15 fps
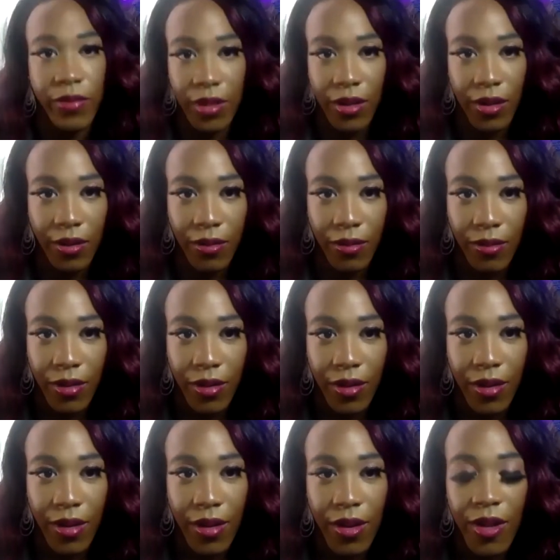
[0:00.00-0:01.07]
do.
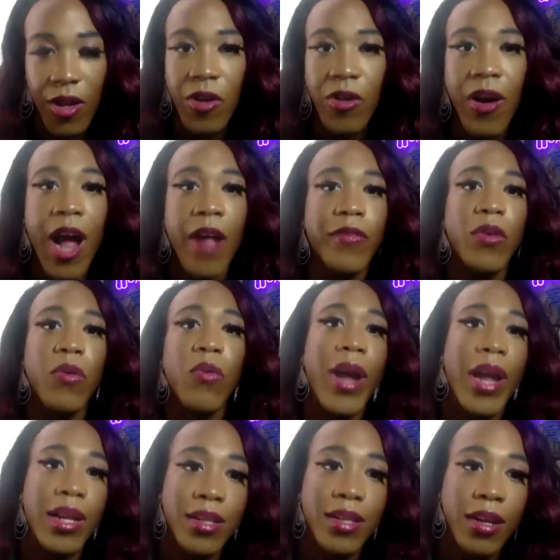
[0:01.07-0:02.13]
You don't have to
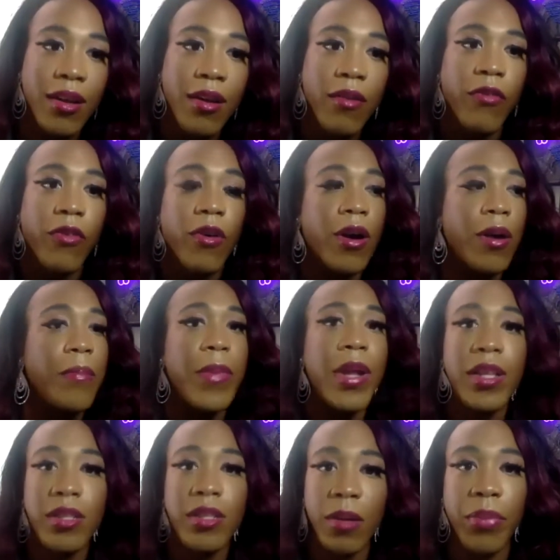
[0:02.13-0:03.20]
wait for me
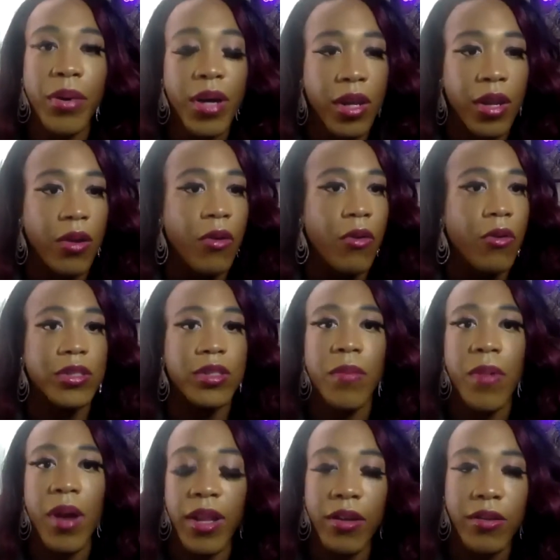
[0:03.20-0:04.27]
to book you or
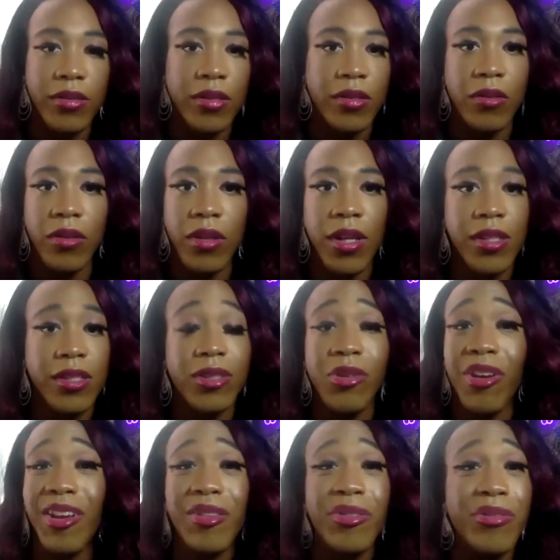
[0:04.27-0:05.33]
somebody else to do this. You
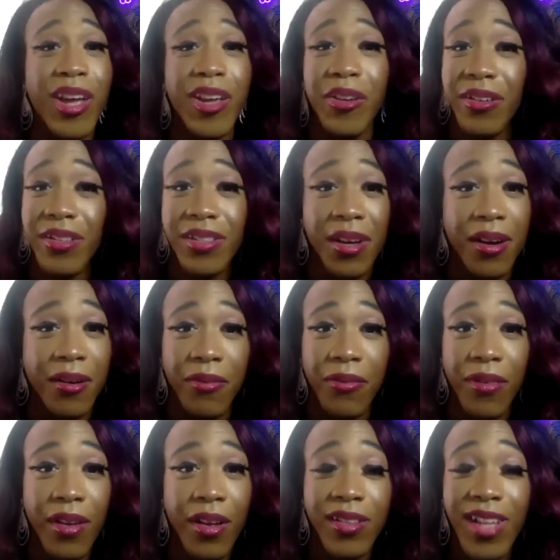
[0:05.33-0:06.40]
can do that yourself.
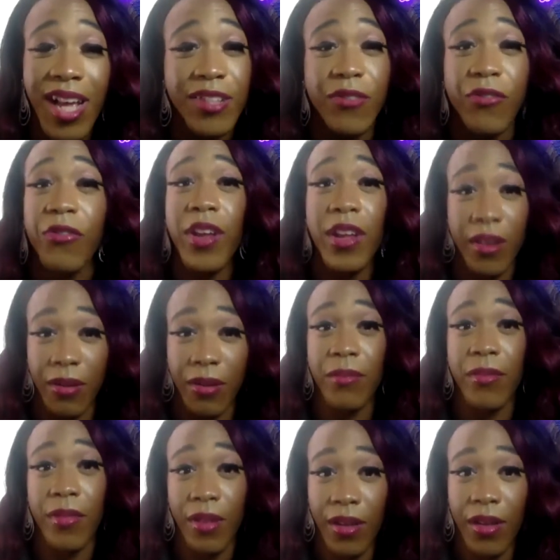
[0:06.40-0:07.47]
That's freedom,
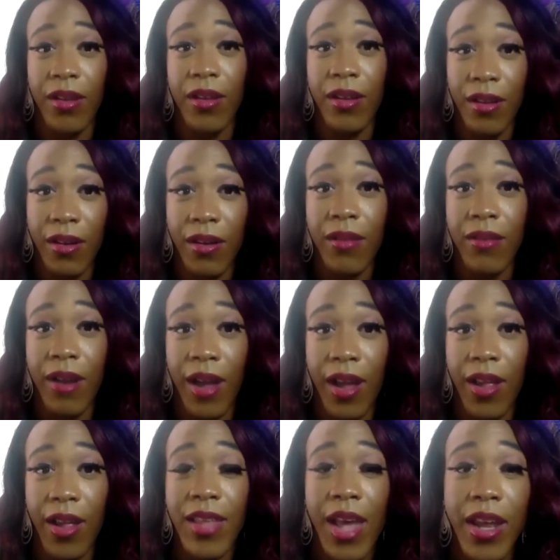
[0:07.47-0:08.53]

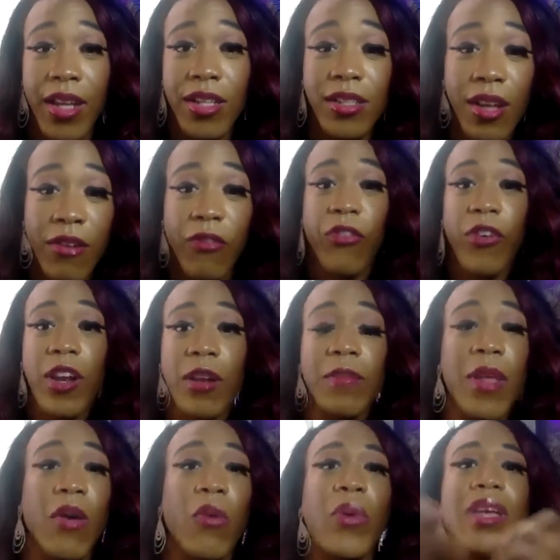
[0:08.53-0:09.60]
right? That is freedom
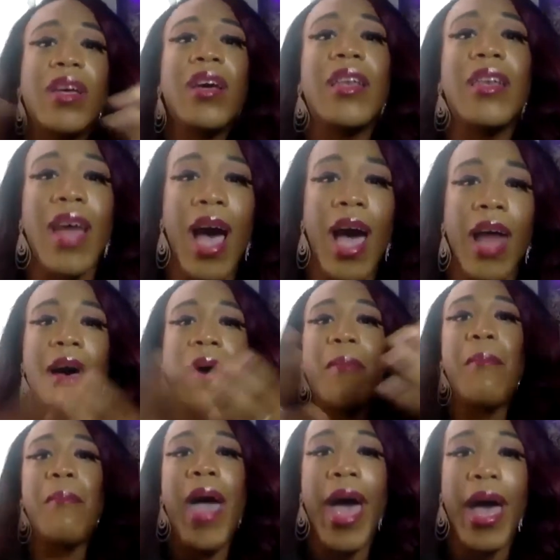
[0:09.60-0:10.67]
that we could not
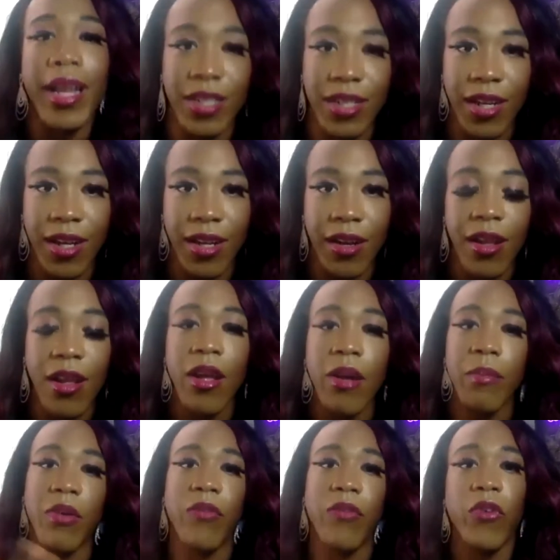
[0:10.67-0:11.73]
imagine
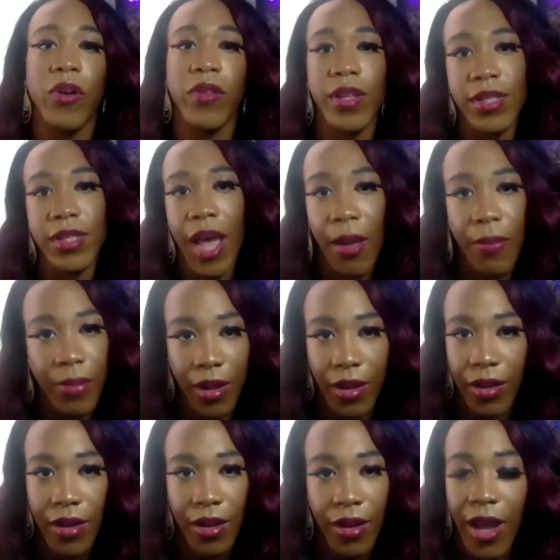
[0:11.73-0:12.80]
before this happened.
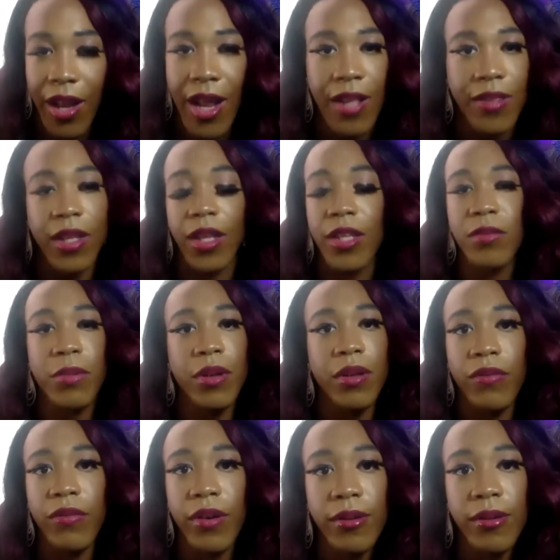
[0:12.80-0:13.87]
And I think it's
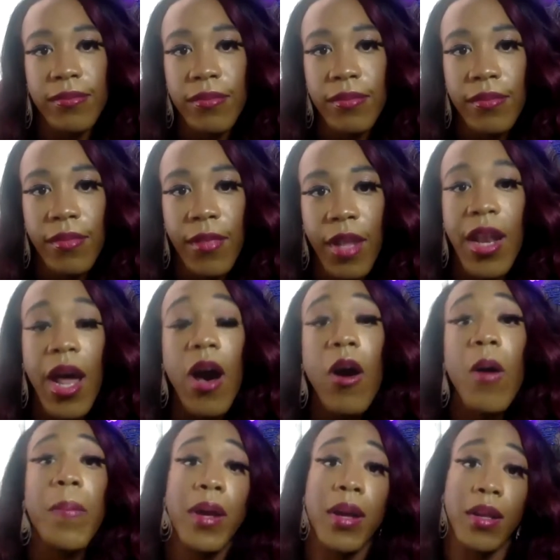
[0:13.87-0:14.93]
beautiful. And I
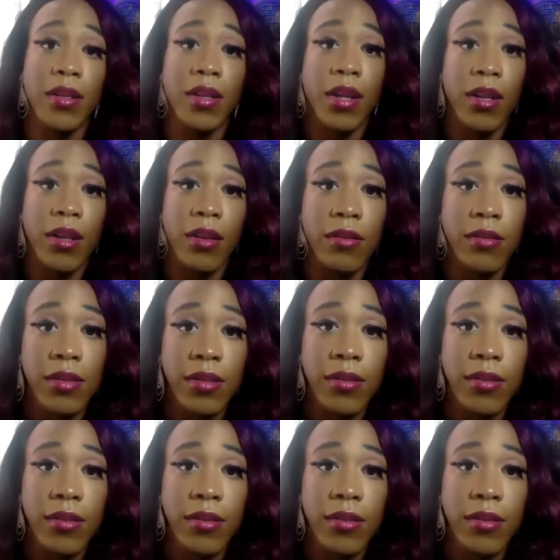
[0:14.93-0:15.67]
hope it continues.